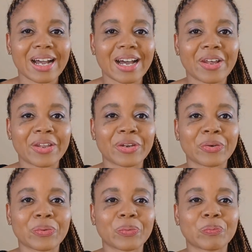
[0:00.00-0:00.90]
I
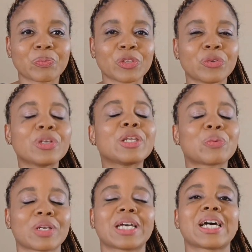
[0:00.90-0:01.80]
really
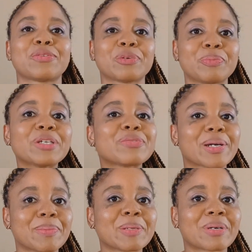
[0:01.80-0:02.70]
want to have a big
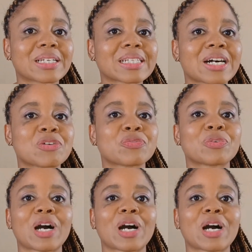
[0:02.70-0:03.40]
family myself.